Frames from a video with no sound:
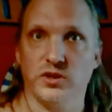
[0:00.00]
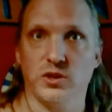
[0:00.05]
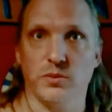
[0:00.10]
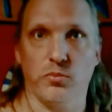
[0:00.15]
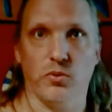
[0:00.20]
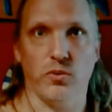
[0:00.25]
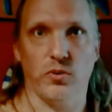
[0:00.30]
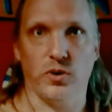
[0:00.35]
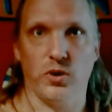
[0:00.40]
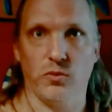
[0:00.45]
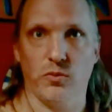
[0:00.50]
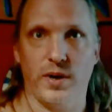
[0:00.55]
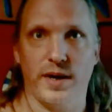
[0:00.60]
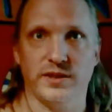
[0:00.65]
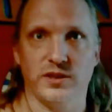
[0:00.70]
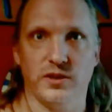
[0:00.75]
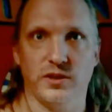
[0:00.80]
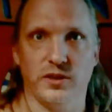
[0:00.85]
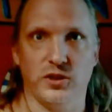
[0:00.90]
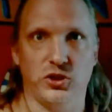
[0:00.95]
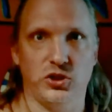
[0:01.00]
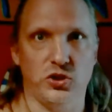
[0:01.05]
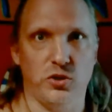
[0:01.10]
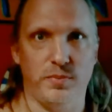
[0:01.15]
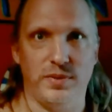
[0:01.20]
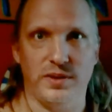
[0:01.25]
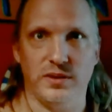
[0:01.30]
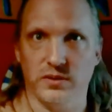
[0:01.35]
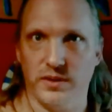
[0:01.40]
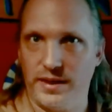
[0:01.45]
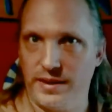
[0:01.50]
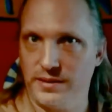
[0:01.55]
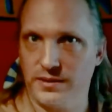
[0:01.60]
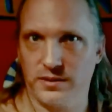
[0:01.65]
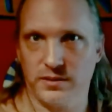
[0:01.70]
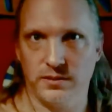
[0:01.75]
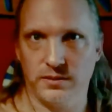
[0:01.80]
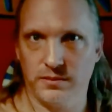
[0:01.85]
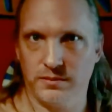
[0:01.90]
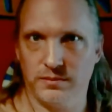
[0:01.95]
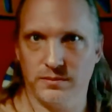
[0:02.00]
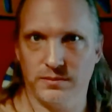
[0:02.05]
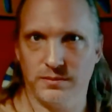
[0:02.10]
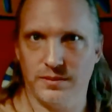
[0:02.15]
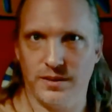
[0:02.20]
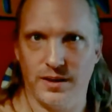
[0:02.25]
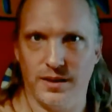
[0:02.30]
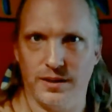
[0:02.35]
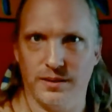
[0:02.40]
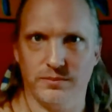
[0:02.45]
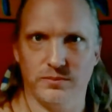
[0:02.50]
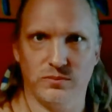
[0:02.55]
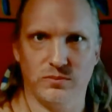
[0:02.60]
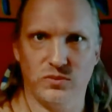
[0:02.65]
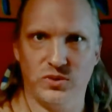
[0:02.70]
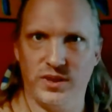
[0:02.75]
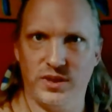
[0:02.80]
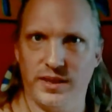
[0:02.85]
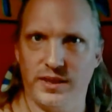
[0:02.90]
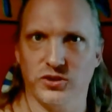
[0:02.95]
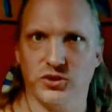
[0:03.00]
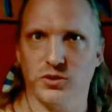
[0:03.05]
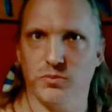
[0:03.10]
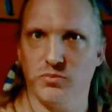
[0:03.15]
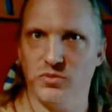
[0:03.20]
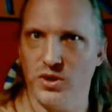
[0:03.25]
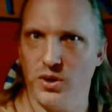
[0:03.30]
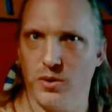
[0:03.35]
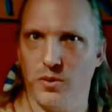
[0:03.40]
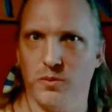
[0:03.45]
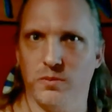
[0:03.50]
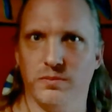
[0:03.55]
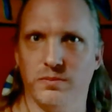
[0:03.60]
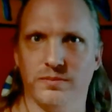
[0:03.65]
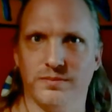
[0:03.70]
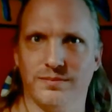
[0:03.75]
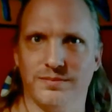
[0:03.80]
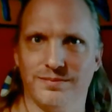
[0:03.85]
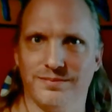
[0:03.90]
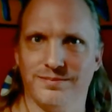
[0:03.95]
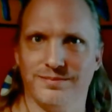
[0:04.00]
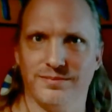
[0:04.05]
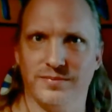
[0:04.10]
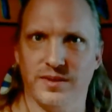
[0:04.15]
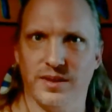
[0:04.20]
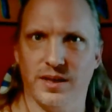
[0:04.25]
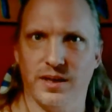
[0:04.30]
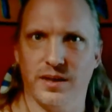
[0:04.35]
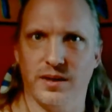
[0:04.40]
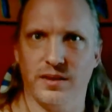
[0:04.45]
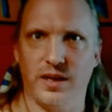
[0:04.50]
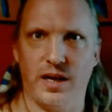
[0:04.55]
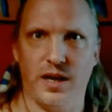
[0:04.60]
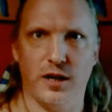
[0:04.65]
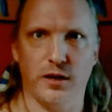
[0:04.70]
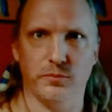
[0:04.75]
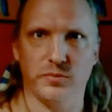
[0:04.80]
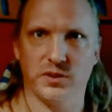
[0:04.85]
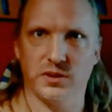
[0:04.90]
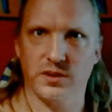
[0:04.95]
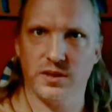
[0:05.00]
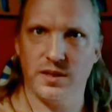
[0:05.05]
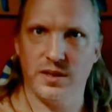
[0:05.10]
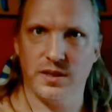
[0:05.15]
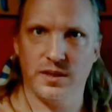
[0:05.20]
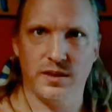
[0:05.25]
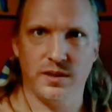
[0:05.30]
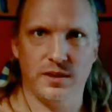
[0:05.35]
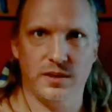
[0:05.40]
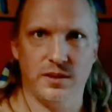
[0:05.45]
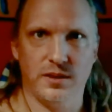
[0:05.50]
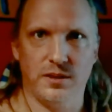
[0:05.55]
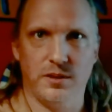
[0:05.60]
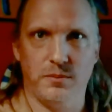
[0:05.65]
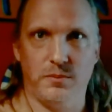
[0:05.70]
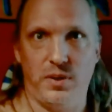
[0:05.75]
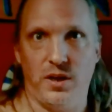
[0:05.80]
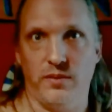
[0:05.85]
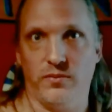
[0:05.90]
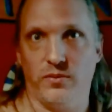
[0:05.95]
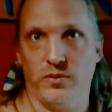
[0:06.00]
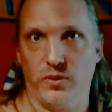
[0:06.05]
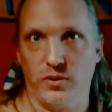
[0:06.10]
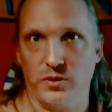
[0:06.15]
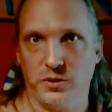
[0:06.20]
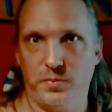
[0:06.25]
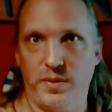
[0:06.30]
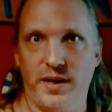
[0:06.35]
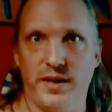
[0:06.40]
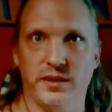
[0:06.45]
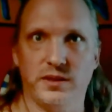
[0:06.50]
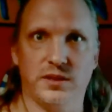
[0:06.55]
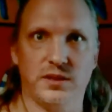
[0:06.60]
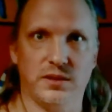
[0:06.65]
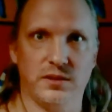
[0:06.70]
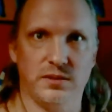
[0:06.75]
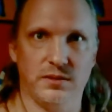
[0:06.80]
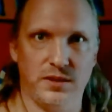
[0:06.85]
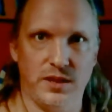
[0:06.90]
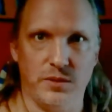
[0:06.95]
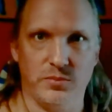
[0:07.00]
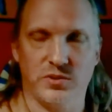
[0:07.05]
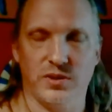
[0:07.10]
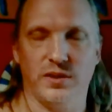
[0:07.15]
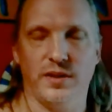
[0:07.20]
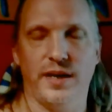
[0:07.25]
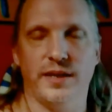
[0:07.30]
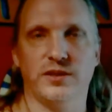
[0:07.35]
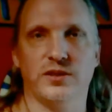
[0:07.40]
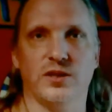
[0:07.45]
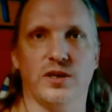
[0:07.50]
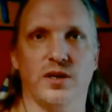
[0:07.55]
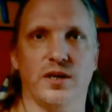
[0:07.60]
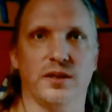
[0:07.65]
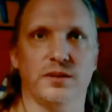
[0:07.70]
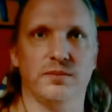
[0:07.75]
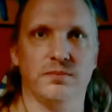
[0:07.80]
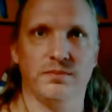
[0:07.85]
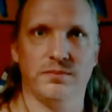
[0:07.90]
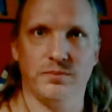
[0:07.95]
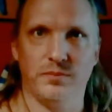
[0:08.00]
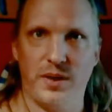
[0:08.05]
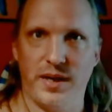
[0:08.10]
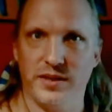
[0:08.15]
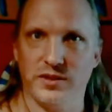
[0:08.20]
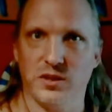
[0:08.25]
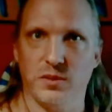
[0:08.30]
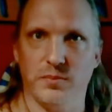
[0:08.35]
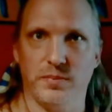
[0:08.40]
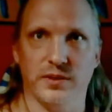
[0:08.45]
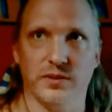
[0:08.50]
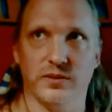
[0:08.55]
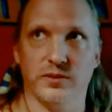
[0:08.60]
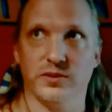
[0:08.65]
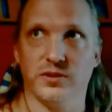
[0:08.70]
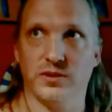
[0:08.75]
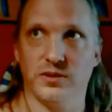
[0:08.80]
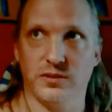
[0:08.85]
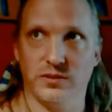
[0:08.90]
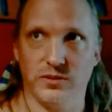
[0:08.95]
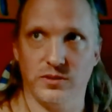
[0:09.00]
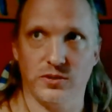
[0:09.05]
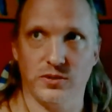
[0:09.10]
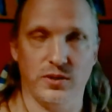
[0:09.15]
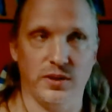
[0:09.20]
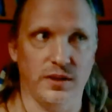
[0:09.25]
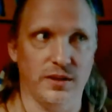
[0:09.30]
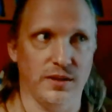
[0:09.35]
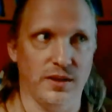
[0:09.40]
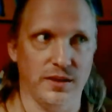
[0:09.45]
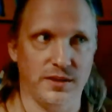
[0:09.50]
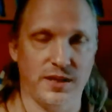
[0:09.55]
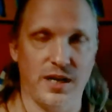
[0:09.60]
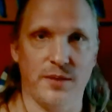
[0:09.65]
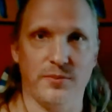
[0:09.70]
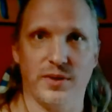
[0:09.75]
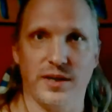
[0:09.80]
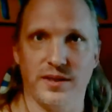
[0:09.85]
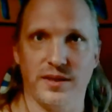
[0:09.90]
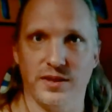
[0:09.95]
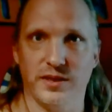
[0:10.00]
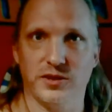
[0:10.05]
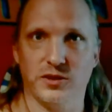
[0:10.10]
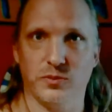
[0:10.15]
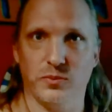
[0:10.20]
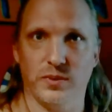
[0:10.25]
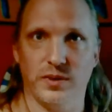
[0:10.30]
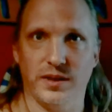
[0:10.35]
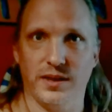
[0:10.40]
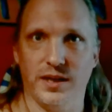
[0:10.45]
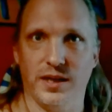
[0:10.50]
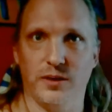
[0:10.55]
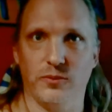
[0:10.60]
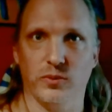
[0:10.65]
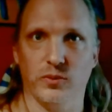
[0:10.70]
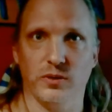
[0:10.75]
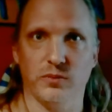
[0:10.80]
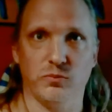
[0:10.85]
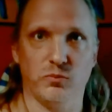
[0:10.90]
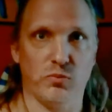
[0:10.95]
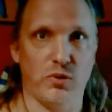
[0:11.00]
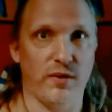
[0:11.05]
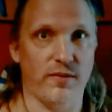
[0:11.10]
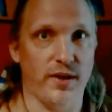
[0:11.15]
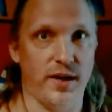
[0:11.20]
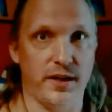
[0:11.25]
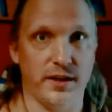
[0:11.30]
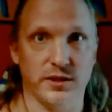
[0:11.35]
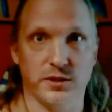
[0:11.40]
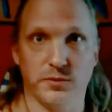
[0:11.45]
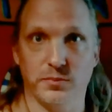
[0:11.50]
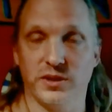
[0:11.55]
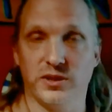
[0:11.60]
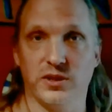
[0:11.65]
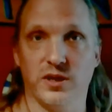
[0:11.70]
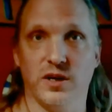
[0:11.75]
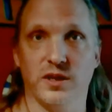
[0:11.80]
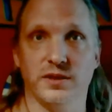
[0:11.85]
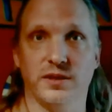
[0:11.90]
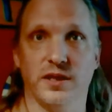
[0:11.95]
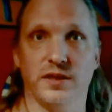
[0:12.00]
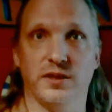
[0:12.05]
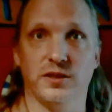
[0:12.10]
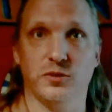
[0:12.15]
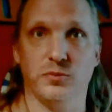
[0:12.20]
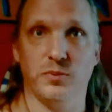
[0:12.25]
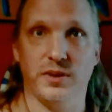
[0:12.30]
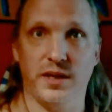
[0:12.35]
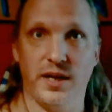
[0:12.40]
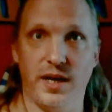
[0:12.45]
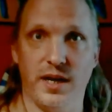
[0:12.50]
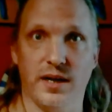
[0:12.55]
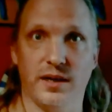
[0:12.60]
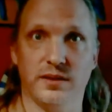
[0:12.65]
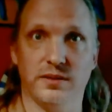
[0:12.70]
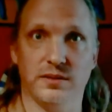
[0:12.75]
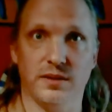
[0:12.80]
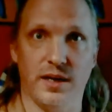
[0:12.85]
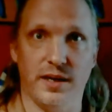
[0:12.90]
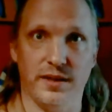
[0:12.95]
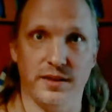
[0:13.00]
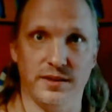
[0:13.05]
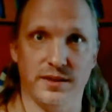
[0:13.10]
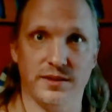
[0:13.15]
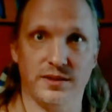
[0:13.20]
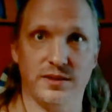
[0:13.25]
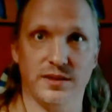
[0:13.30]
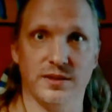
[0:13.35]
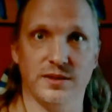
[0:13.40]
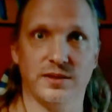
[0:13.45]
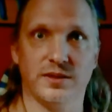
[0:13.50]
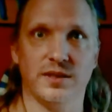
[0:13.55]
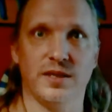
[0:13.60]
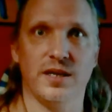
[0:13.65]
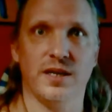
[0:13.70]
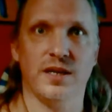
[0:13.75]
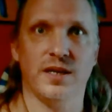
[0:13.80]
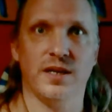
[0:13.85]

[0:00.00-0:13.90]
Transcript: support Horizon. There should be links kicking some dough that helps pay for our space, keeps the lights on, pays the bills during a time like this when, again, we're providing as much content as we can at a distance.